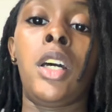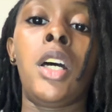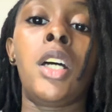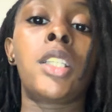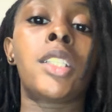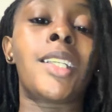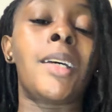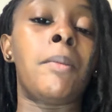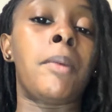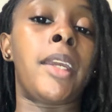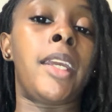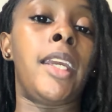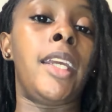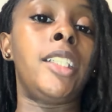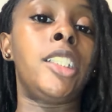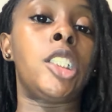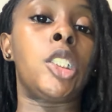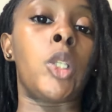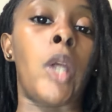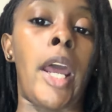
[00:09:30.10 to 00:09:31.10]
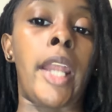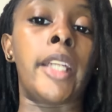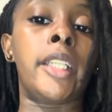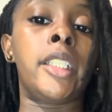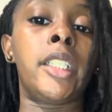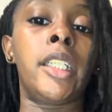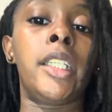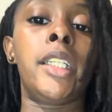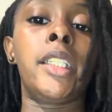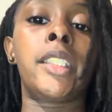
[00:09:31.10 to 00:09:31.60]
Some key
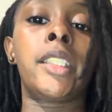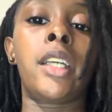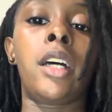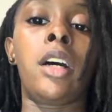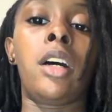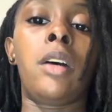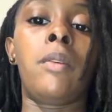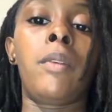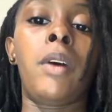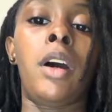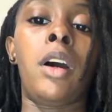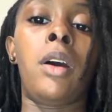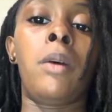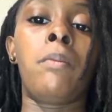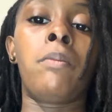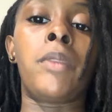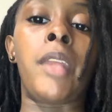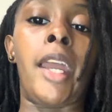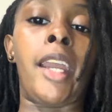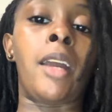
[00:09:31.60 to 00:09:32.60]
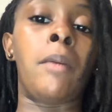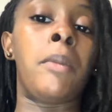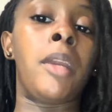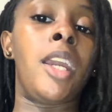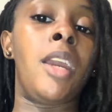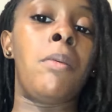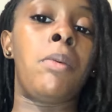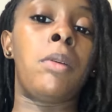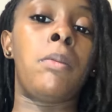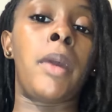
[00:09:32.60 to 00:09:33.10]
strategies that can be
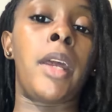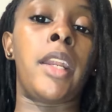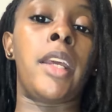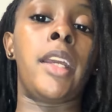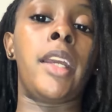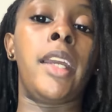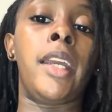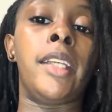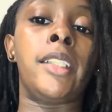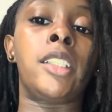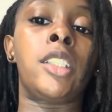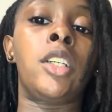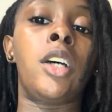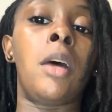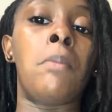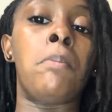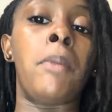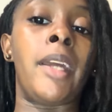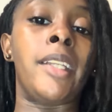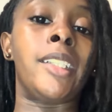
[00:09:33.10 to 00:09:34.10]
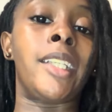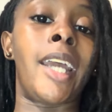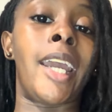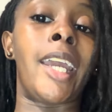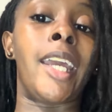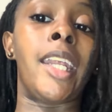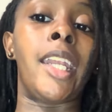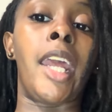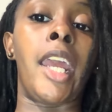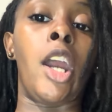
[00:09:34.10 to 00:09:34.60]
implemented is to
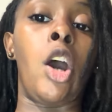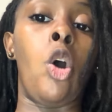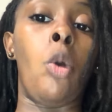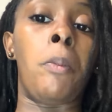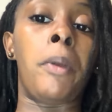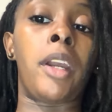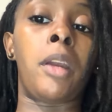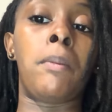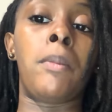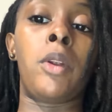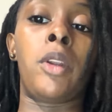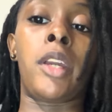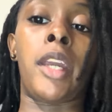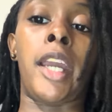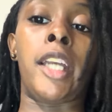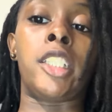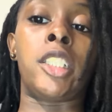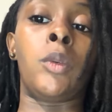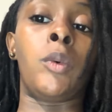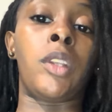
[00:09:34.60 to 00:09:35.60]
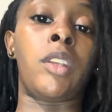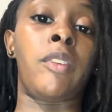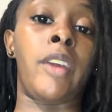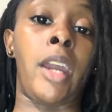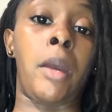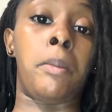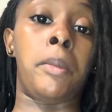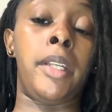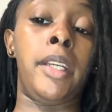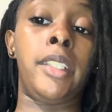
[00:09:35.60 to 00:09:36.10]
maintain an open communication with
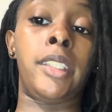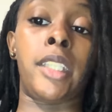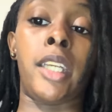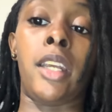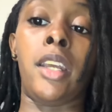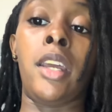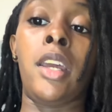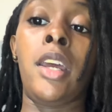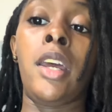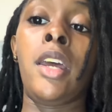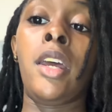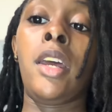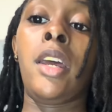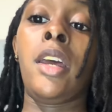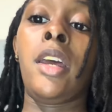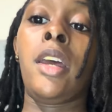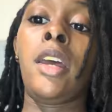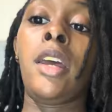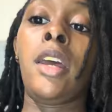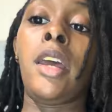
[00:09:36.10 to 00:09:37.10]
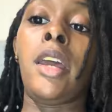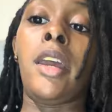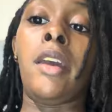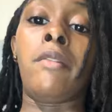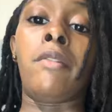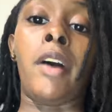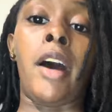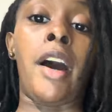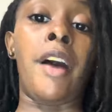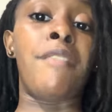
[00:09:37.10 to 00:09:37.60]
families,
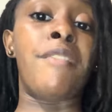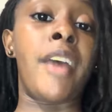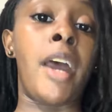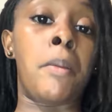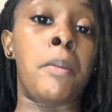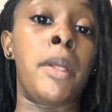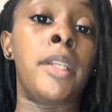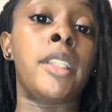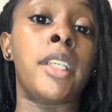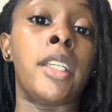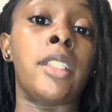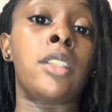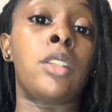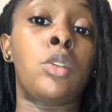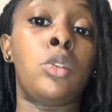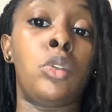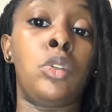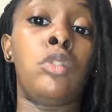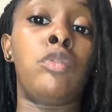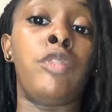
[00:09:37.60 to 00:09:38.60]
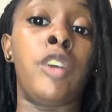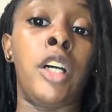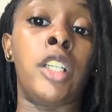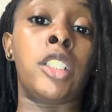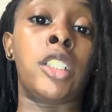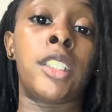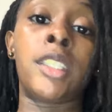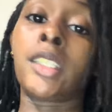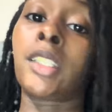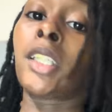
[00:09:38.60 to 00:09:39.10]
involve families in school
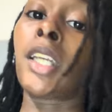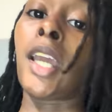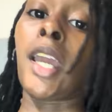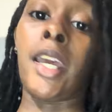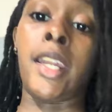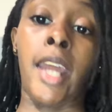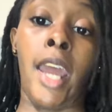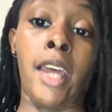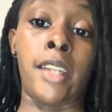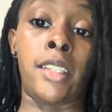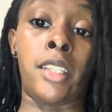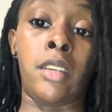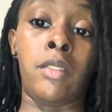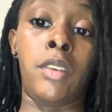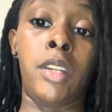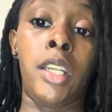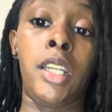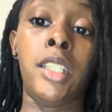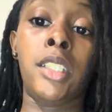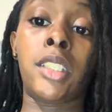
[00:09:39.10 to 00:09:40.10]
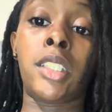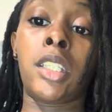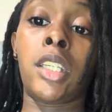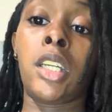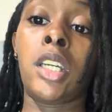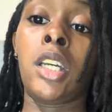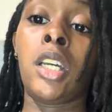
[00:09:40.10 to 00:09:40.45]
functions and activities,